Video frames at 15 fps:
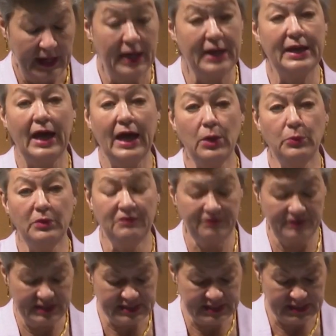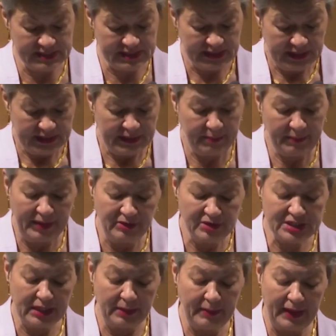And I will visit the
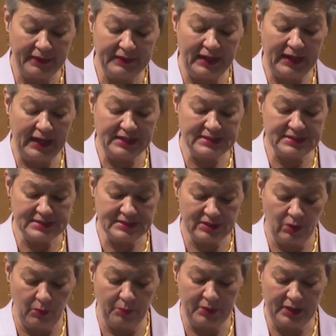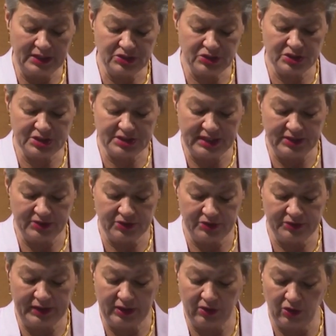Maritime Analysis and Operations Center
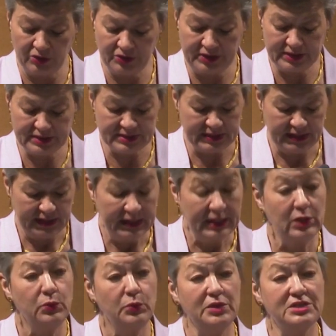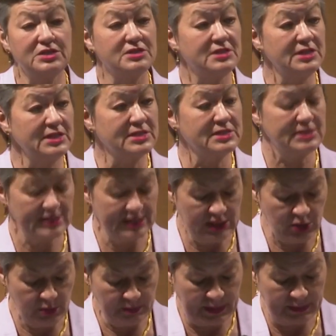Narcotics, in which six
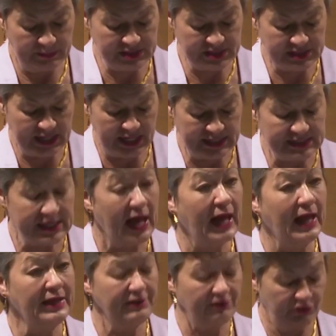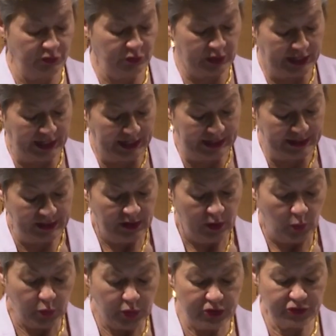EU member states and the UK
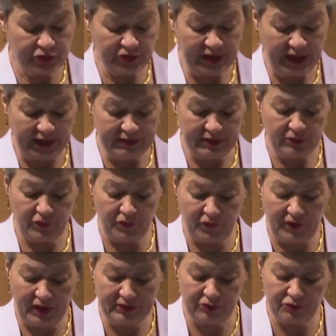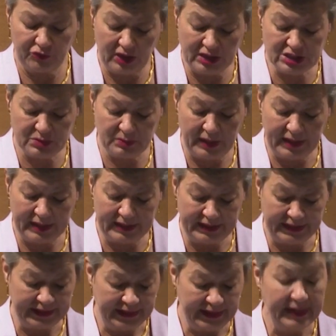work together to fight drug
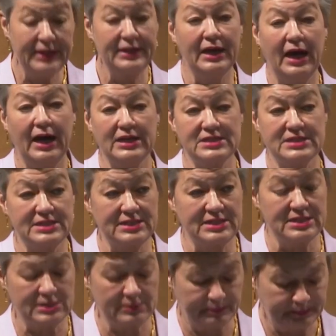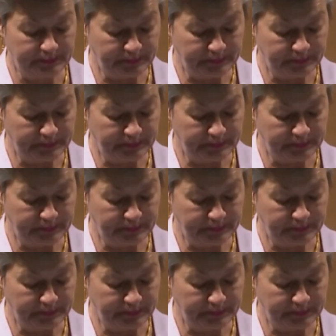smuggling in the high seas.